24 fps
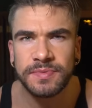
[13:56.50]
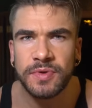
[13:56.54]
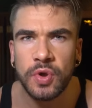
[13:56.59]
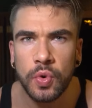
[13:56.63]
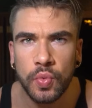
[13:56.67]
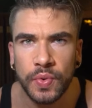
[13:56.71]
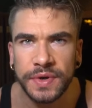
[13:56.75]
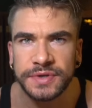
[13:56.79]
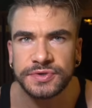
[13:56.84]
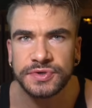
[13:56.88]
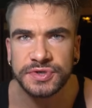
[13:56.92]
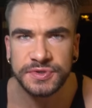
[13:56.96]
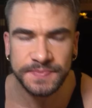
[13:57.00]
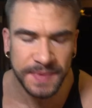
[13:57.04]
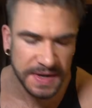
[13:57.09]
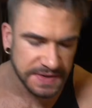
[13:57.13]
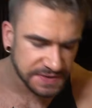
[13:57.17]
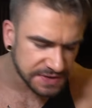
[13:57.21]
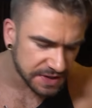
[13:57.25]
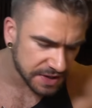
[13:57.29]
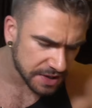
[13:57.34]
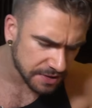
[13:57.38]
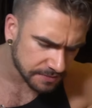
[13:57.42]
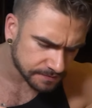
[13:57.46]
a little winter
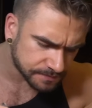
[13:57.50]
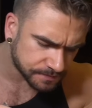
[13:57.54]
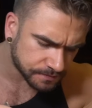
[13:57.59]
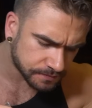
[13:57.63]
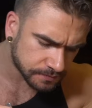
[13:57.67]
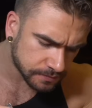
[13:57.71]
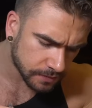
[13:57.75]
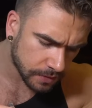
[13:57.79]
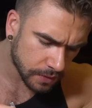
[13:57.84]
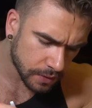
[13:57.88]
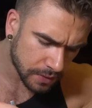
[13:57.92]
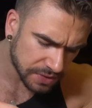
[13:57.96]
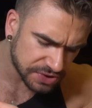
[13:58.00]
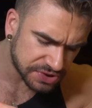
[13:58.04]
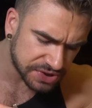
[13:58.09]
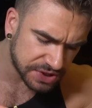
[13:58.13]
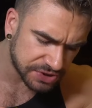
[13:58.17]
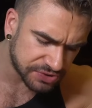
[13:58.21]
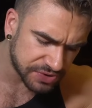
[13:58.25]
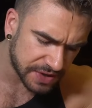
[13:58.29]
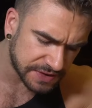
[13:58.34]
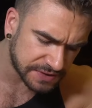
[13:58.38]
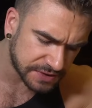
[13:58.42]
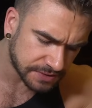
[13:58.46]
spice in it, which is
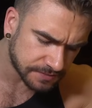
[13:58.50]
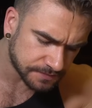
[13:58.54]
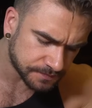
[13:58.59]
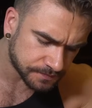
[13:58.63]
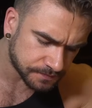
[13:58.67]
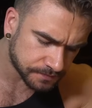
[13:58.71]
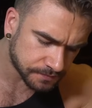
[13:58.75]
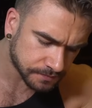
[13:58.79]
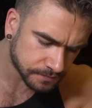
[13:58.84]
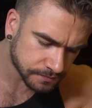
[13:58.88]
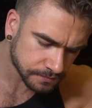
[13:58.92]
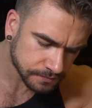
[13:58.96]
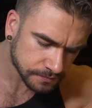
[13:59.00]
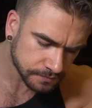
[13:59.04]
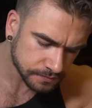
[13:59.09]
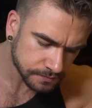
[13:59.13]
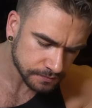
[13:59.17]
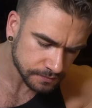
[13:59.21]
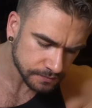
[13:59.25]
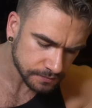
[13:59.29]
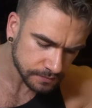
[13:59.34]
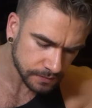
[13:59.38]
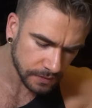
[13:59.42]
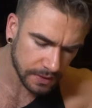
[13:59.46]
interesting.
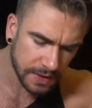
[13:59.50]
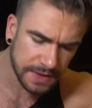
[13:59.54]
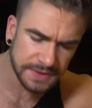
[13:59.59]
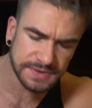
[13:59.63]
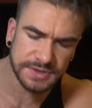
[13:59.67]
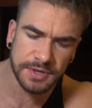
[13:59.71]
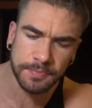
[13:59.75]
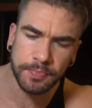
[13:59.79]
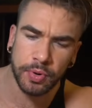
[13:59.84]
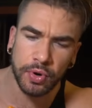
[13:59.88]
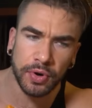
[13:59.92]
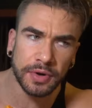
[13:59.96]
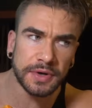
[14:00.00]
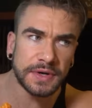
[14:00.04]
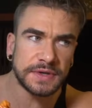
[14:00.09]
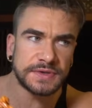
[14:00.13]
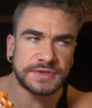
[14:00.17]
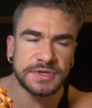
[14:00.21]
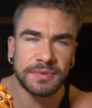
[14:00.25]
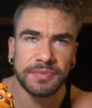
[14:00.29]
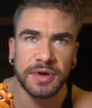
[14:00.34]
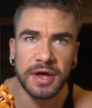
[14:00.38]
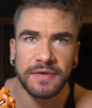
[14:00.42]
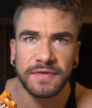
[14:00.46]
This is a pork and
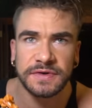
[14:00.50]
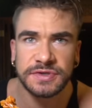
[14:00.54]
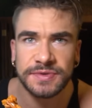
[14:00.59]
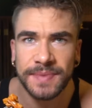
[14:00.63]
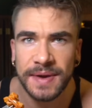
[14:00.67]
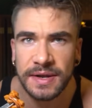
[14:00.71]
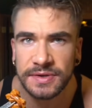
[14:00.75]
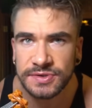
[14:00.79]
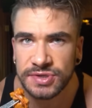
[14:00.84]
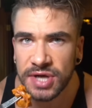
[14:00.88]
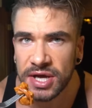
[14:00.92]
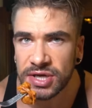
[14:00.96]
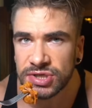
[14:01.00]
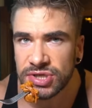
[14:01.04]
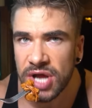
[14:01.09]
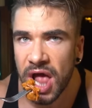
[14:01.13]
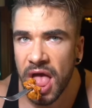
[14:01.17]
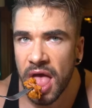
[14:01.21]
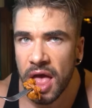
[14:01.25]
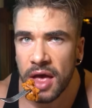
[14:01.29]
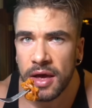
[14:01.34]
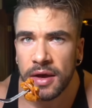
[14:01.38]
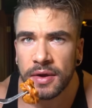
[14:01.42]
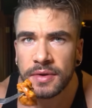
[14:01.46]
some kind of a tomato sauce.
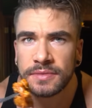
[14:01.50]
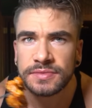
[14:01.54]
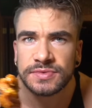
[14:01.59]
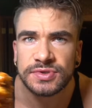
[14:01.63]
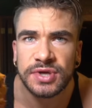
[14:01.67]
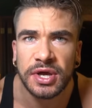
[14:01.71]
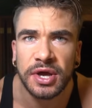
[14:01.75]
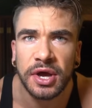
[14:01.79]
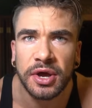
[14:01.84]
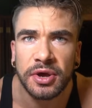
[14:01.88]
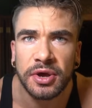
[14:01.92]
It's like